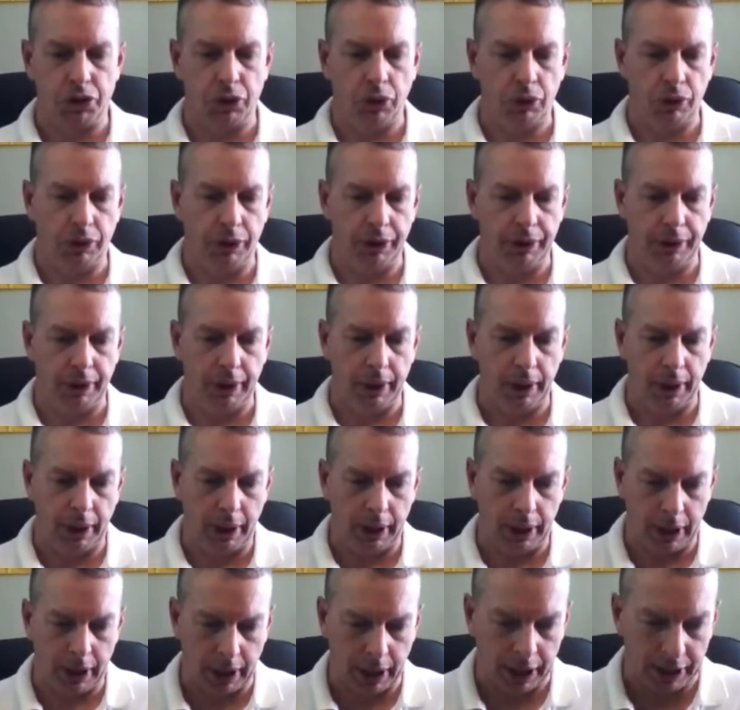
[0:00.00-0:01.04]
the children,
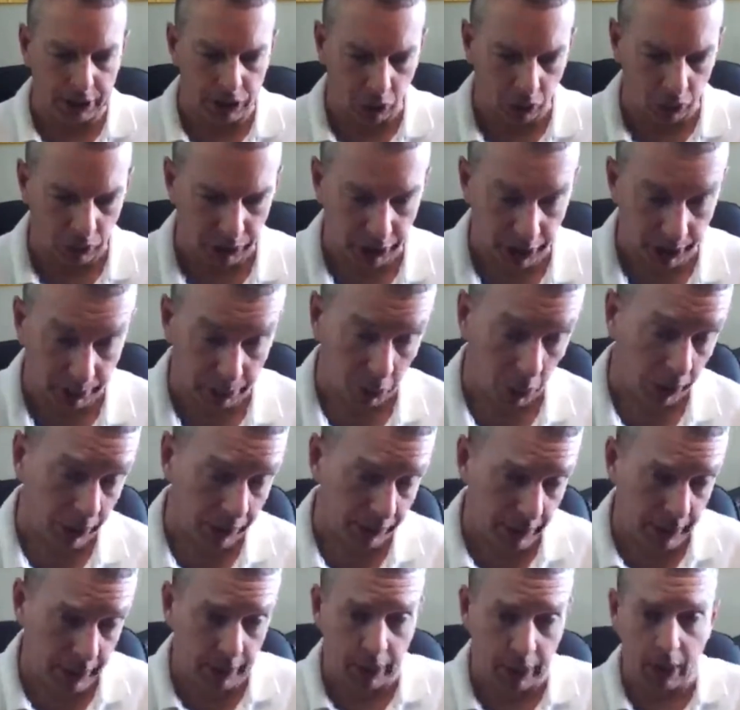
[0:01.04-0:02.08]
and I told her at that
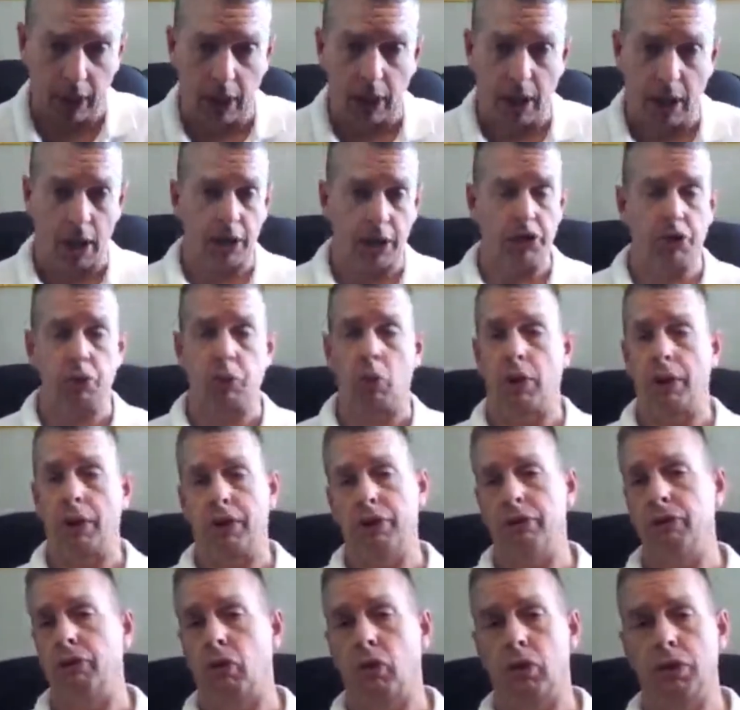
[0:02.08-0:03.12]
point that I just wanted
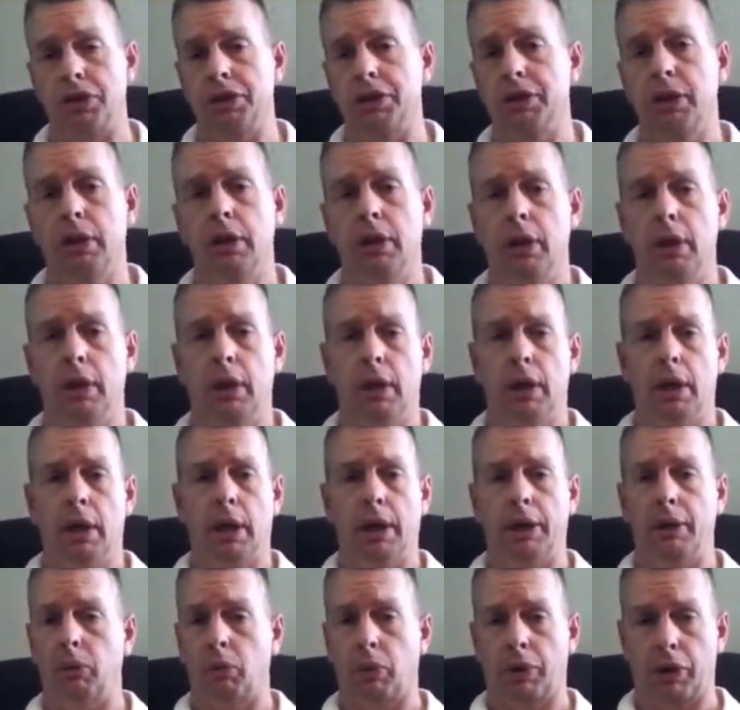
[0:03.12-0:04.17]
a divorce.
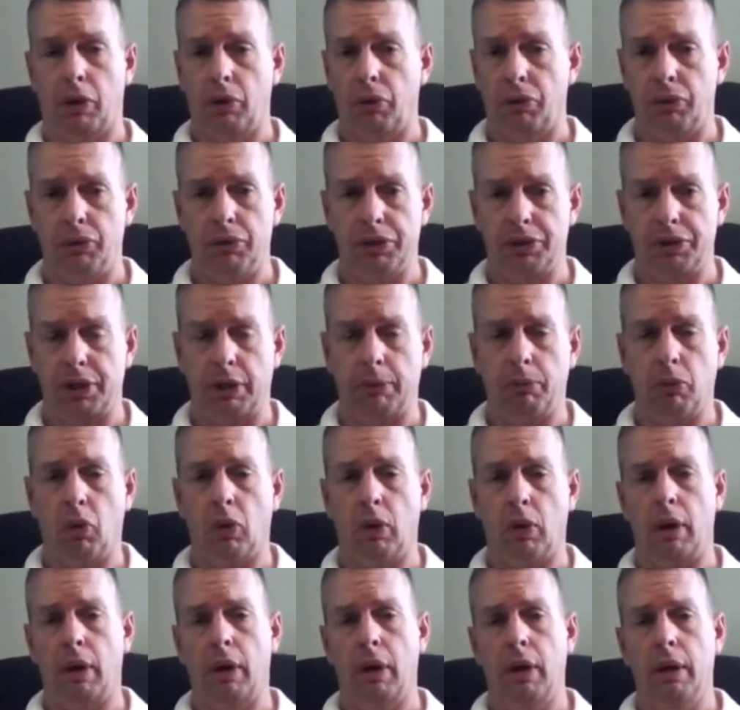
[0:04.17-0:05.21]
I didn't want to go through this
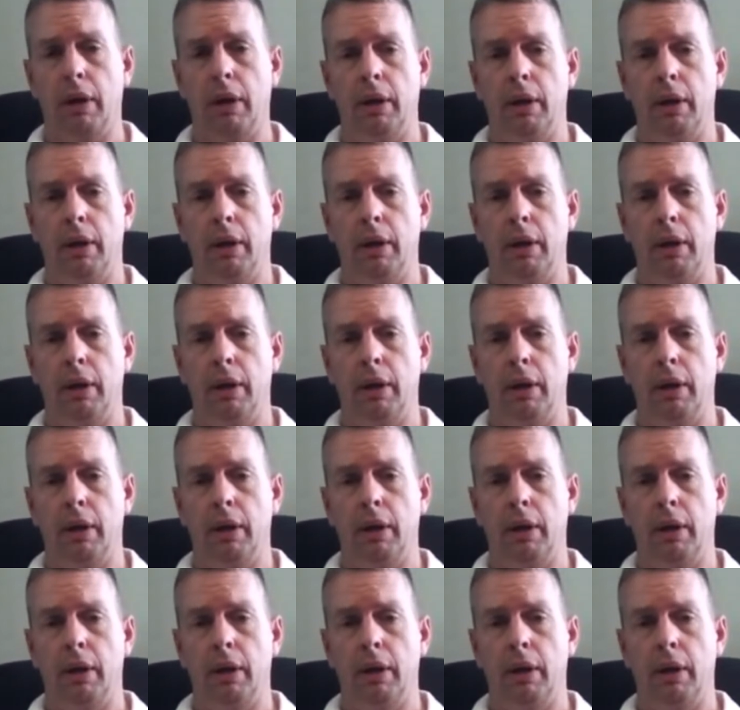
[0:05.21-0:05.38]
anymore.